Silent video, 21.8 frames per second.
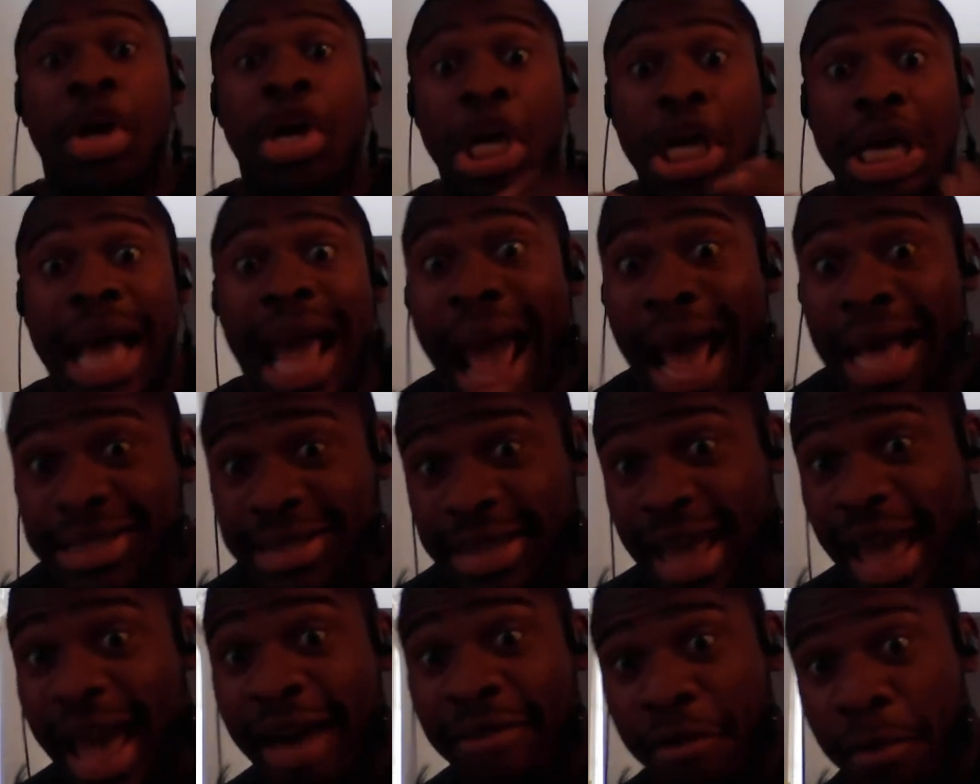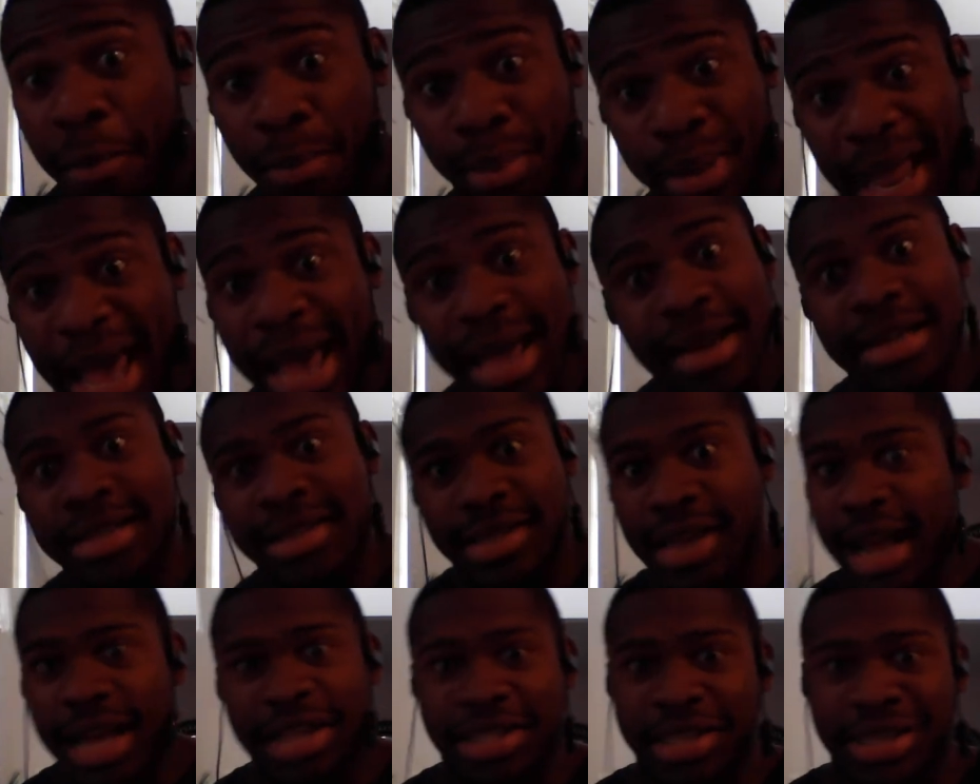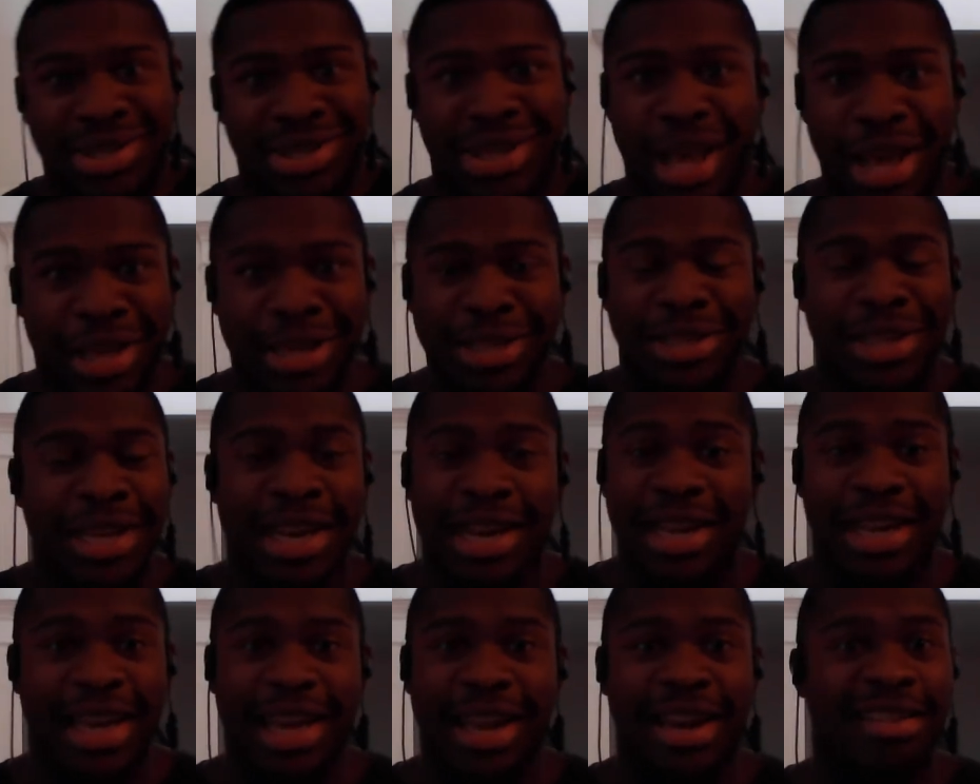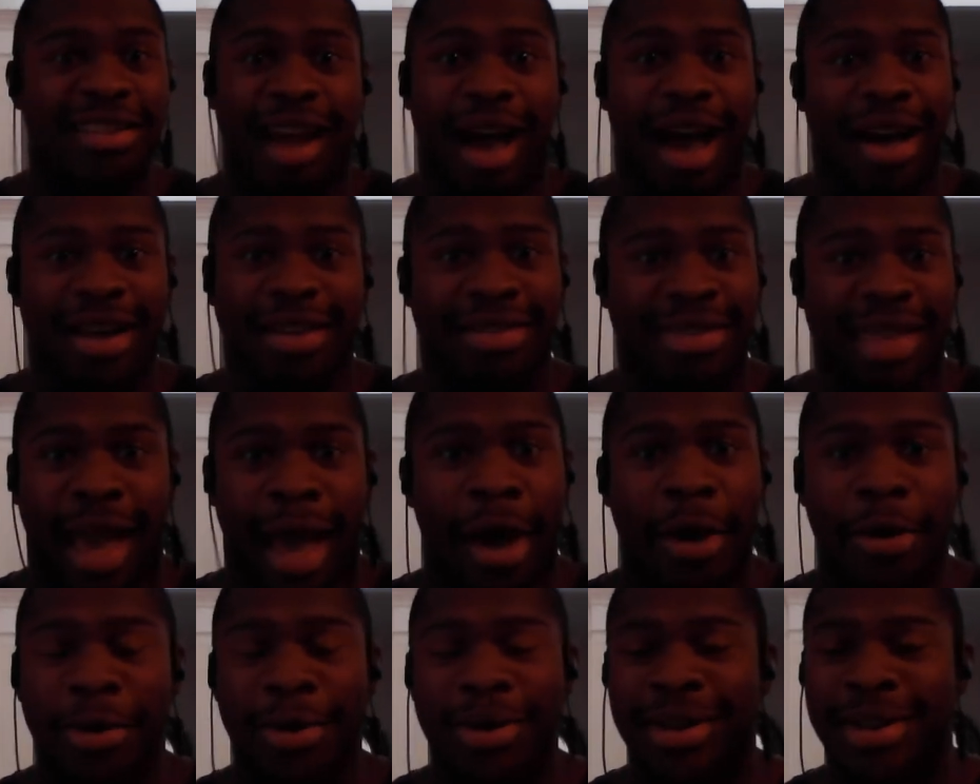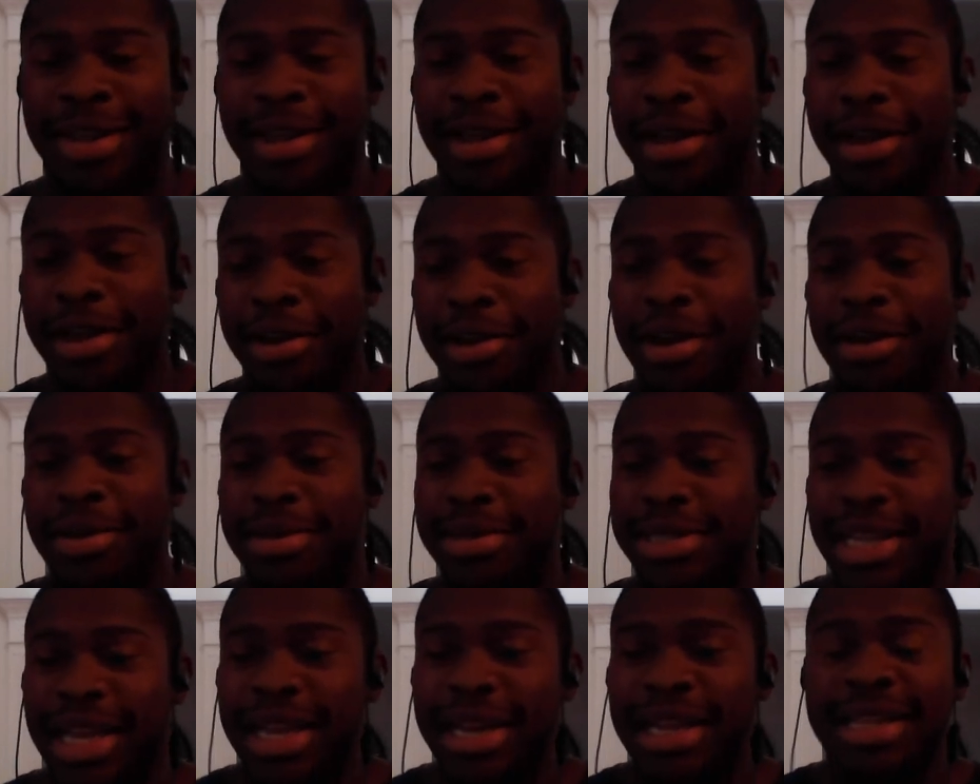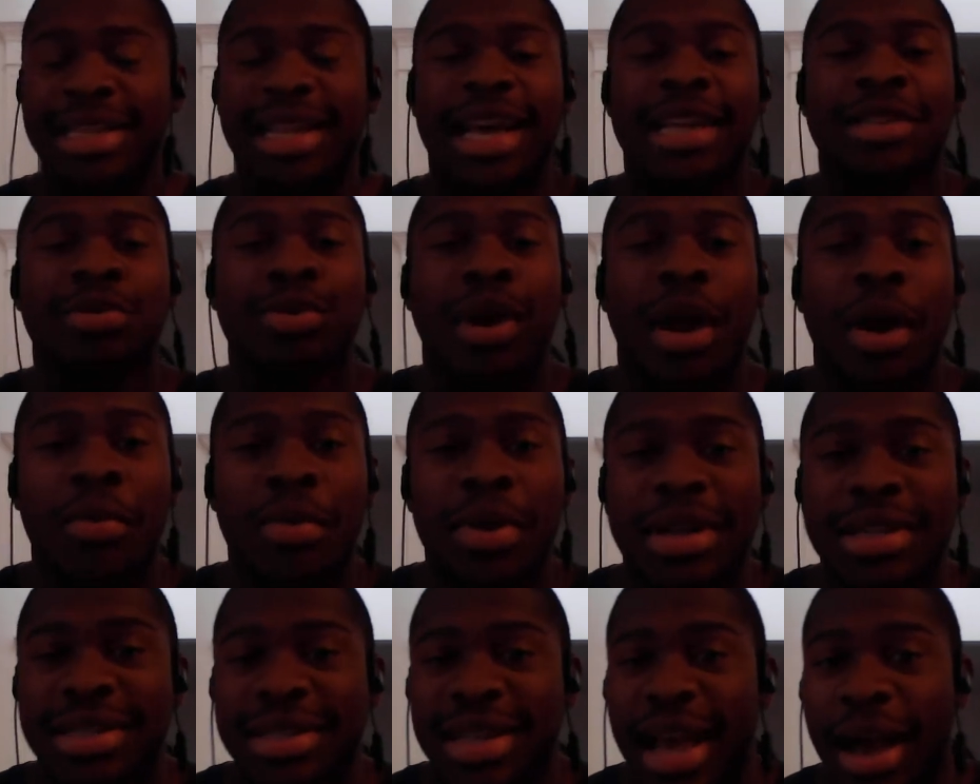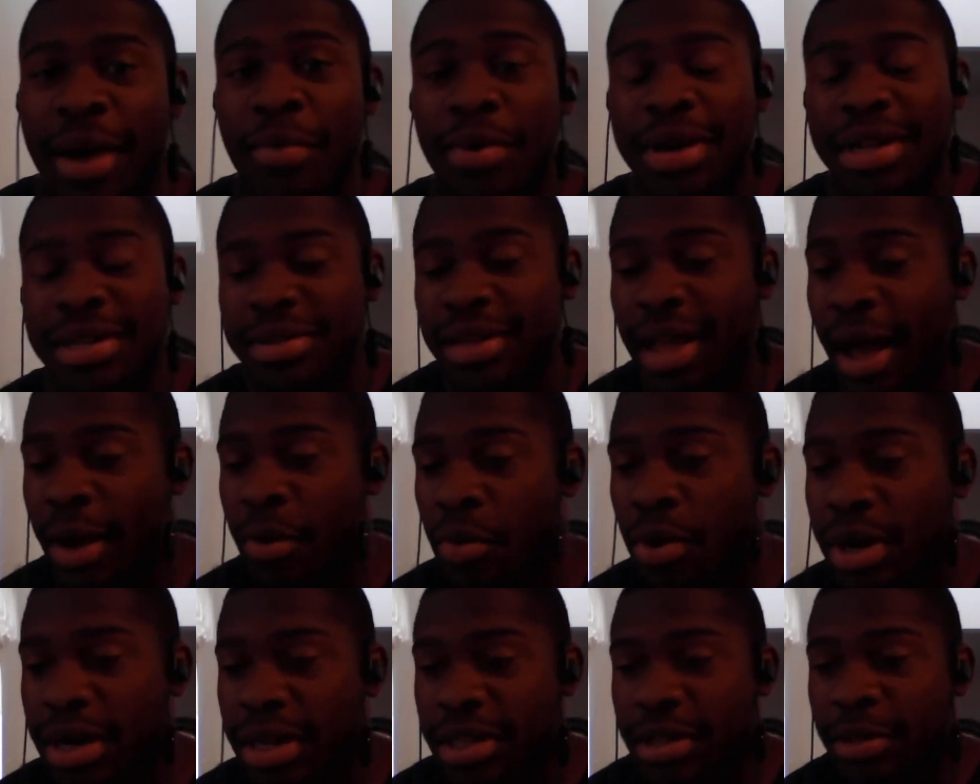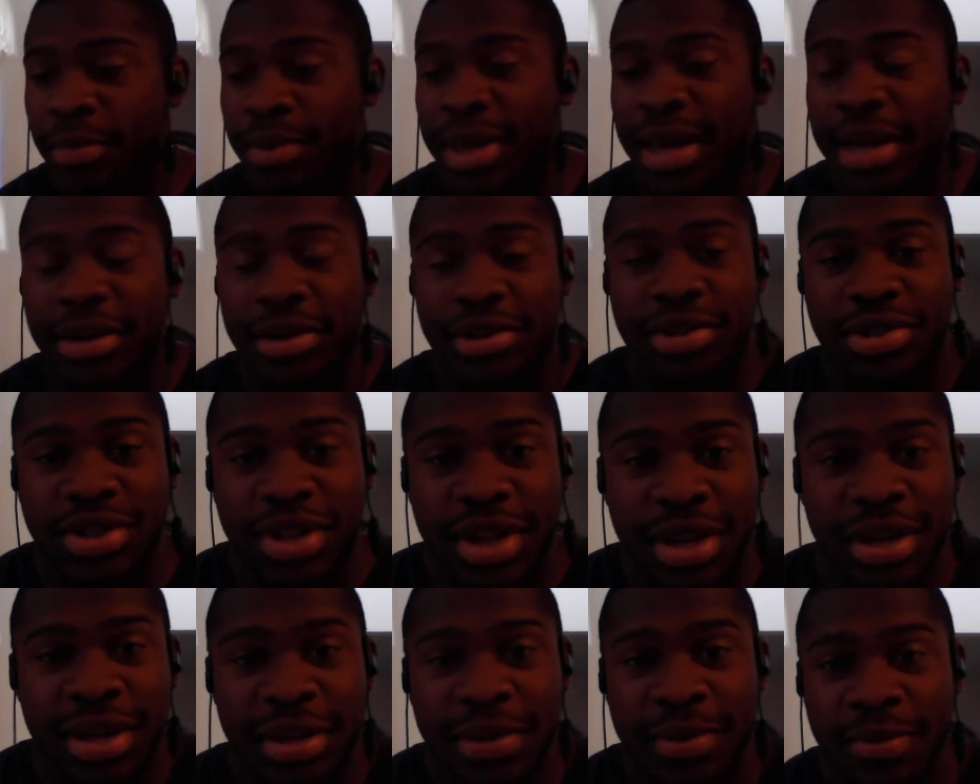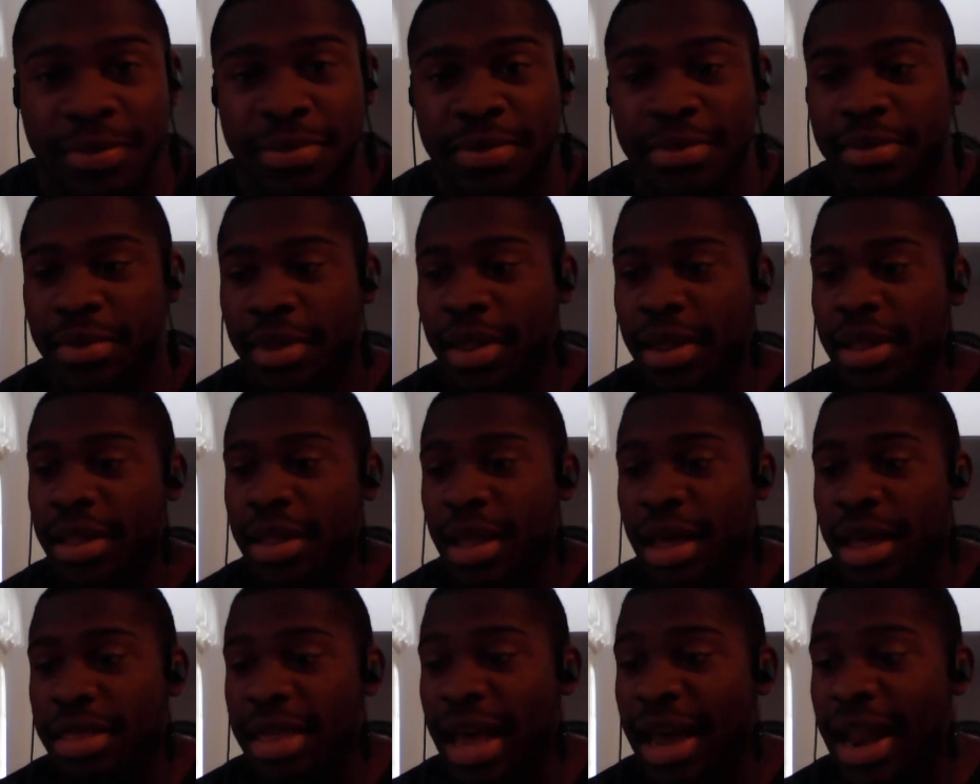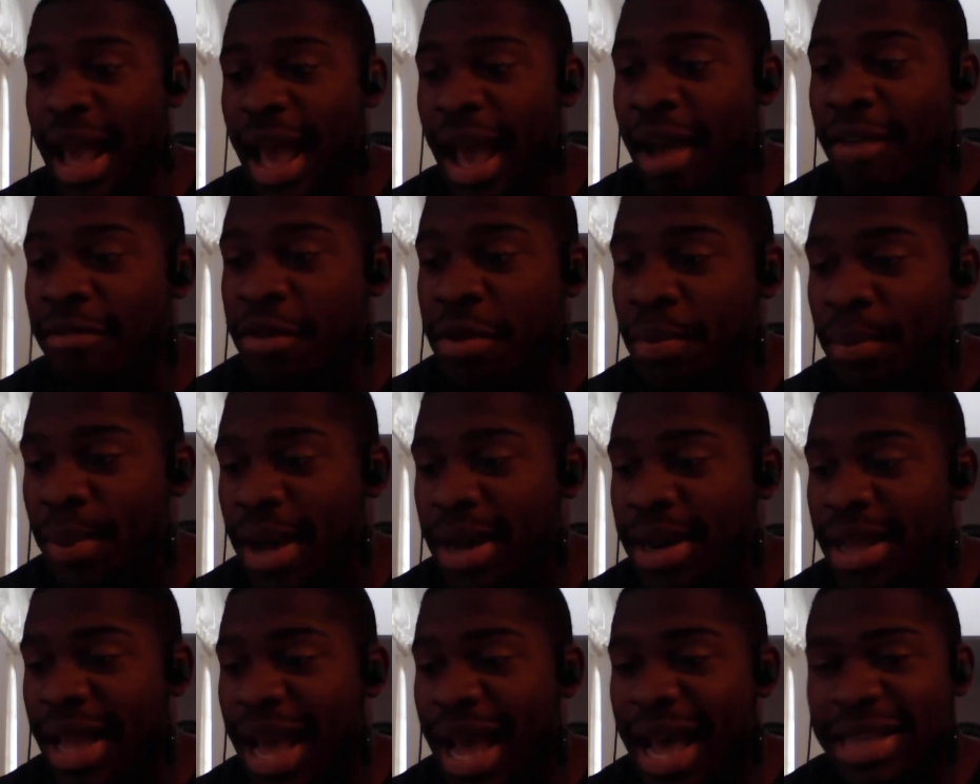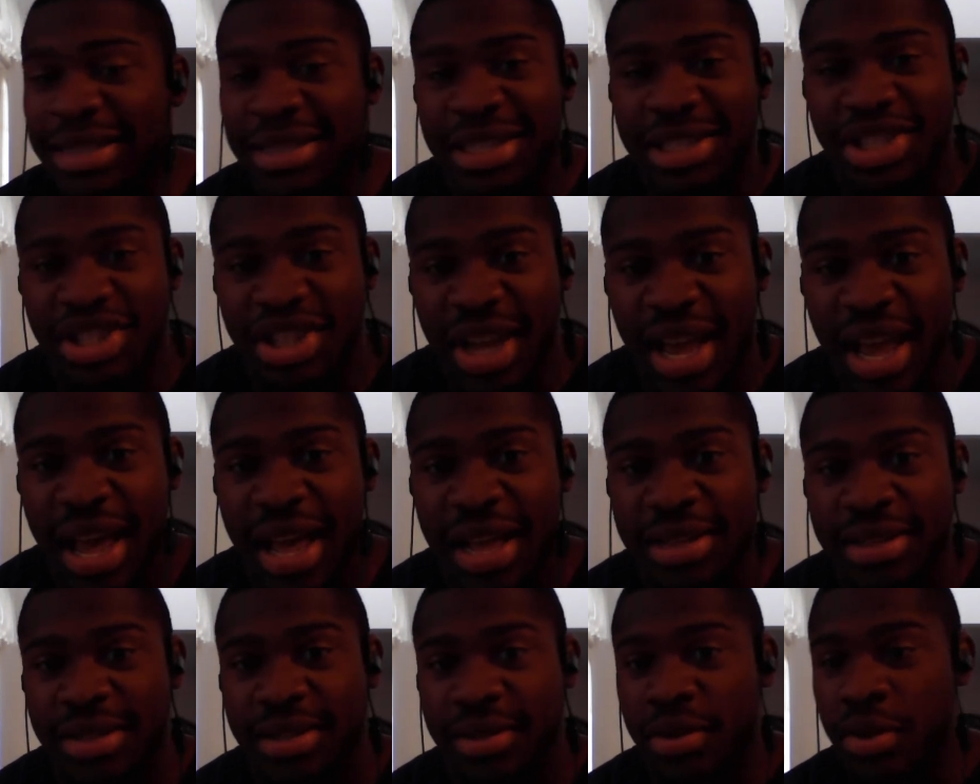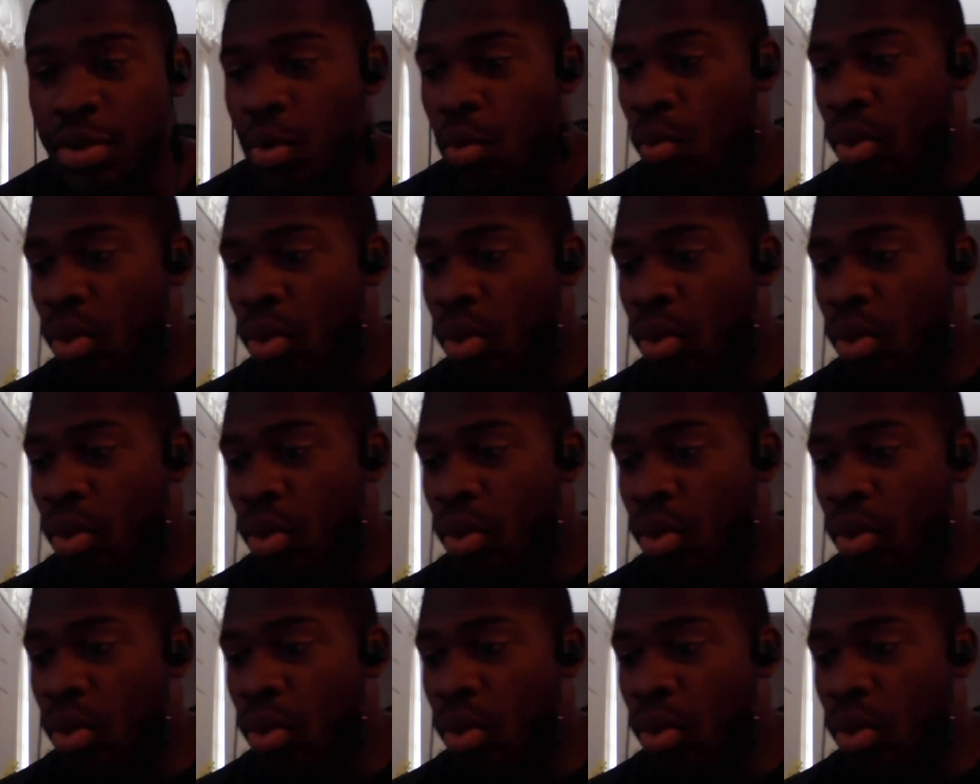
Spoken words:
He has to have a plan. It's not just like he's gonna get knocked out. You know what I'm saying? And that's what I want to say. I want it to be understood that everybody has a chance.